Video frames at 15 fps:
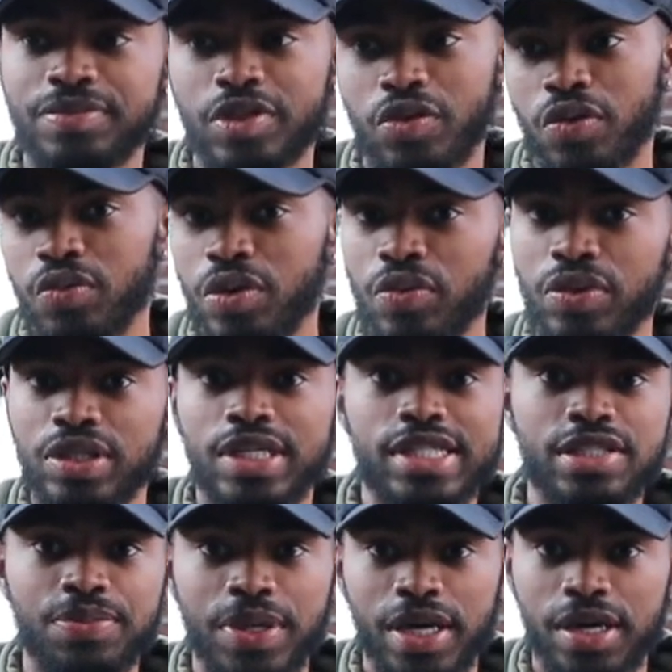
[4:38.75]
or one with
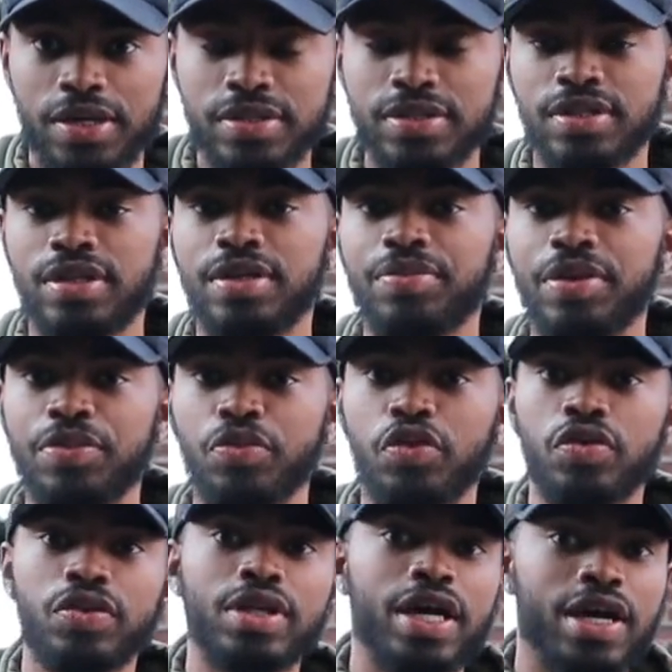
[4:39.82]
less miles and be
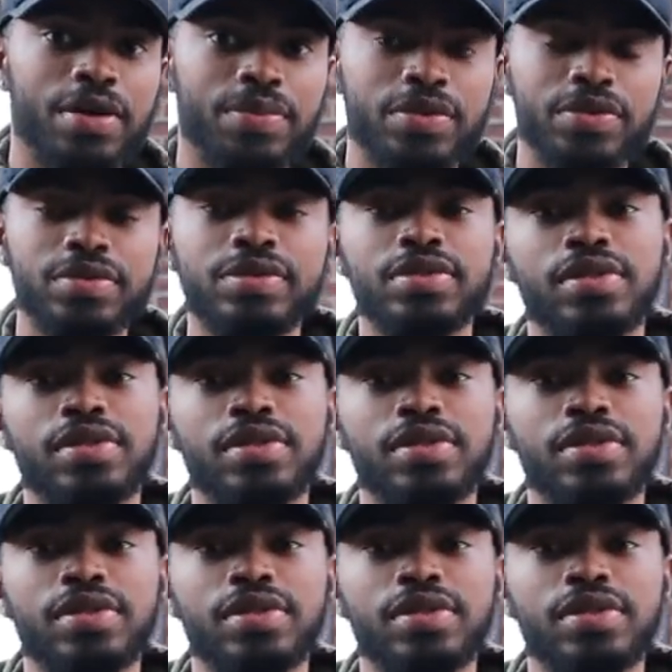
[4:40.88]
more reliable